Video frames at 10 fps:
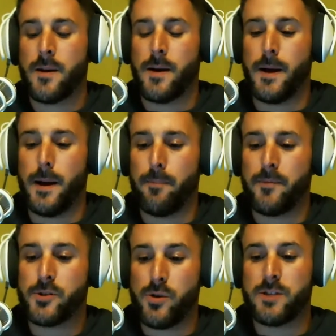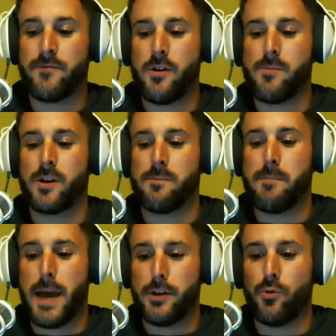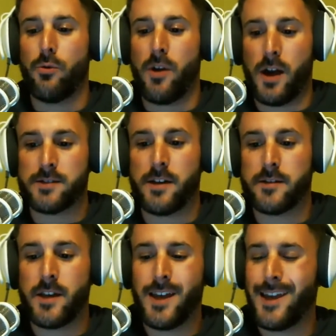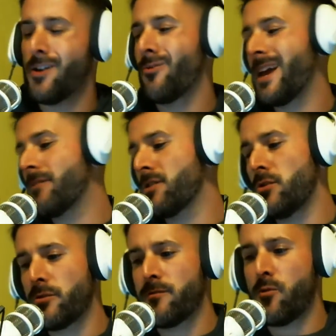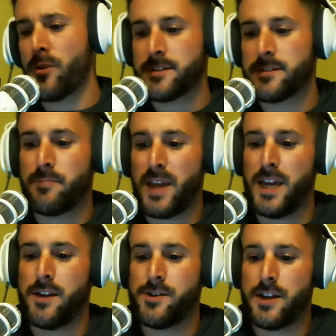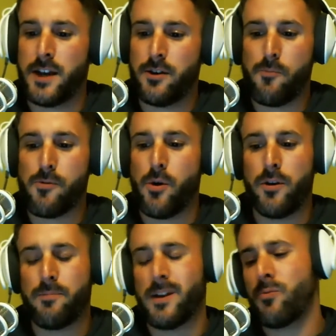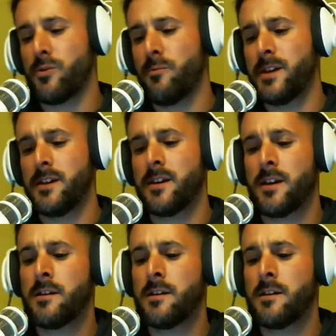So it is very much a manual process. We have a user voice page, and I don't promote it, but I will be,